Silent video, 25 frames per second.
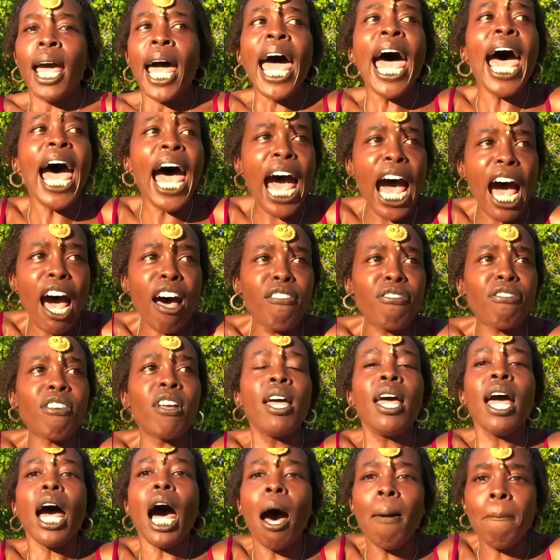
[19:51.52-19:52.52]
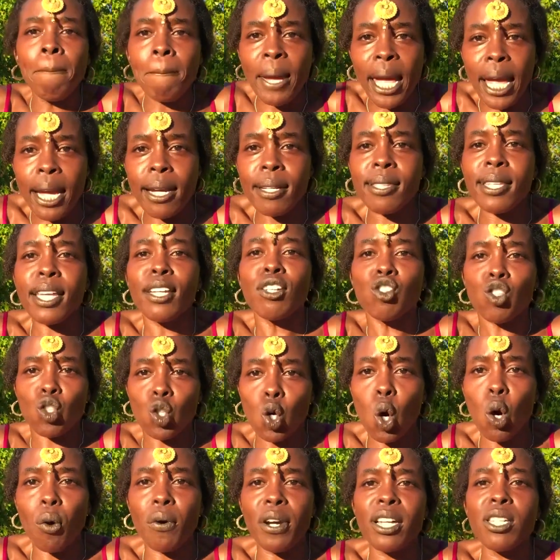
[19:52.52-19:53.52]
have amazing
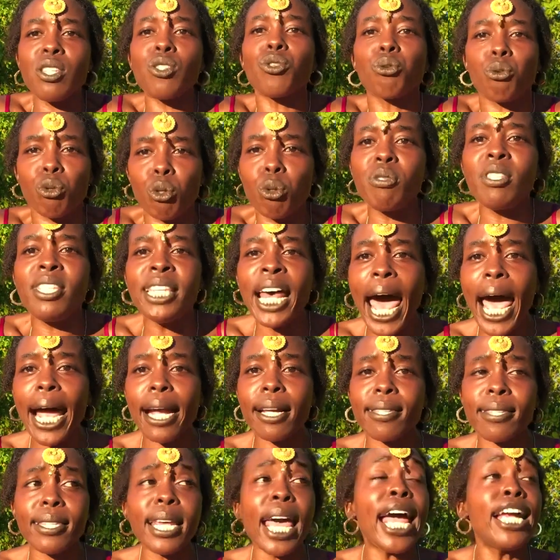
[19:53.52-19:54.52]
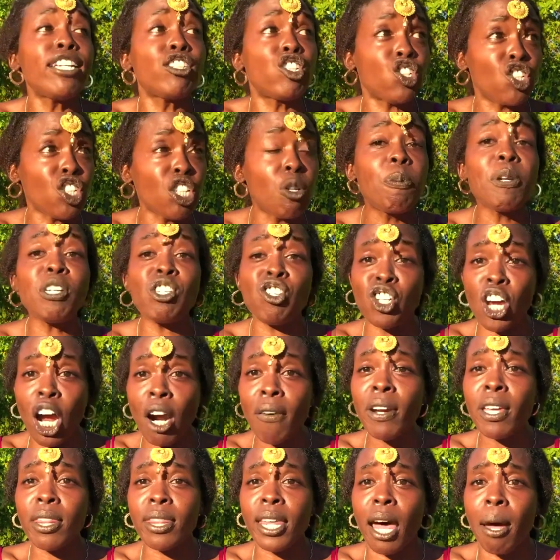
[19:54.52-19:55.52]
stories through sex and should be
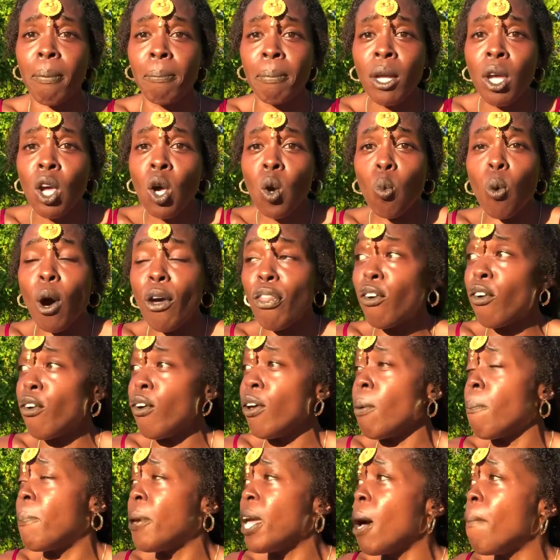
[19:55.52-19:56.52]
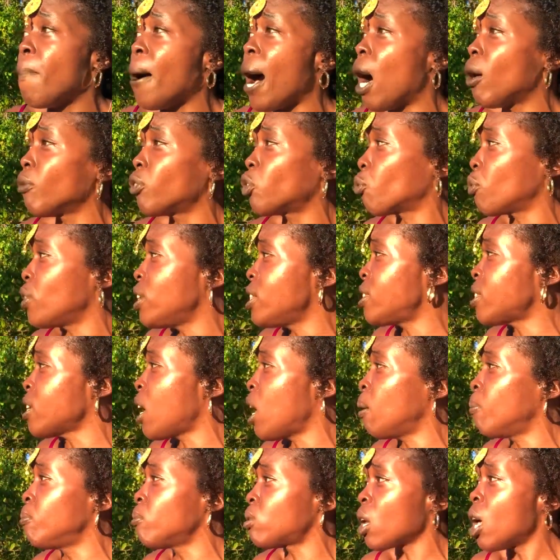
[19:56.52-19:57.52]
sharing them, whether it be about
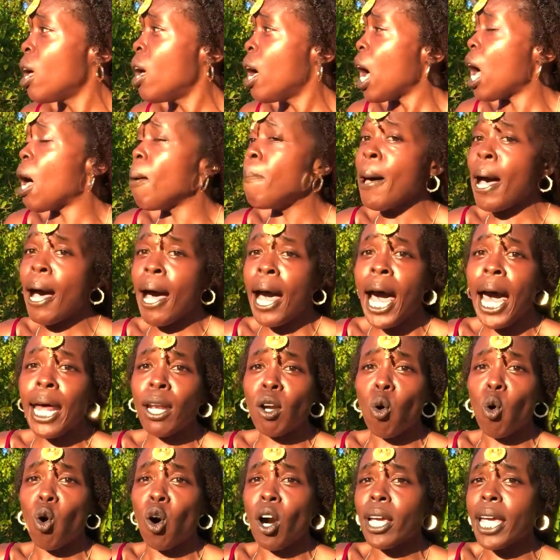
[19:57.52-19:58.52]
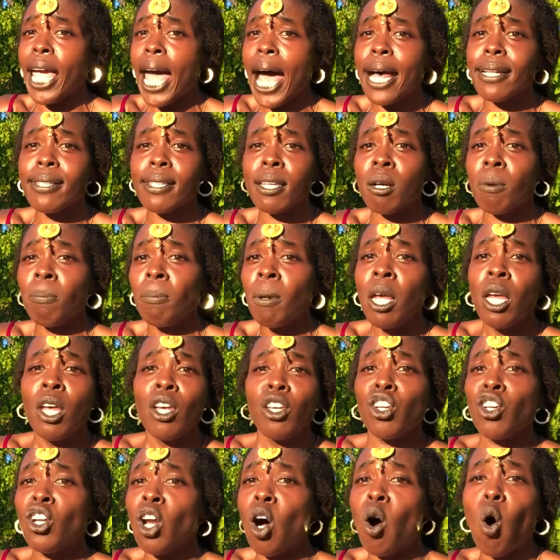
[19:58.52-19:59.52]
threesomes, about how to orgasm.
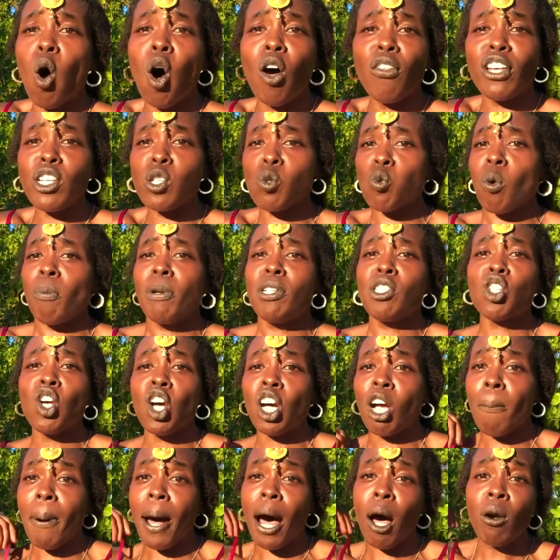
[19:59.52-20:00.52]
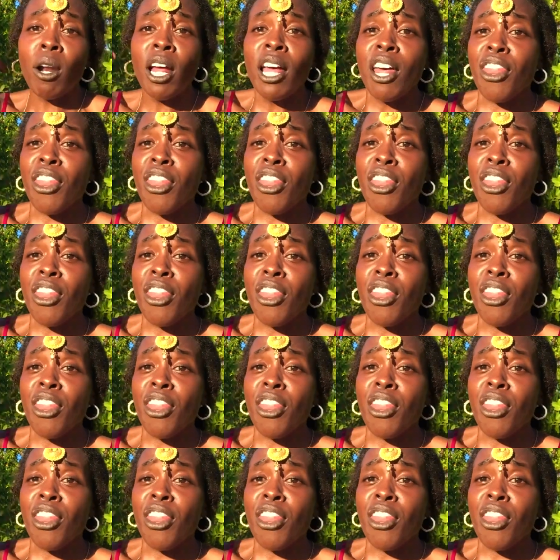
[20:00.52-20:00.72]
All these women talk about,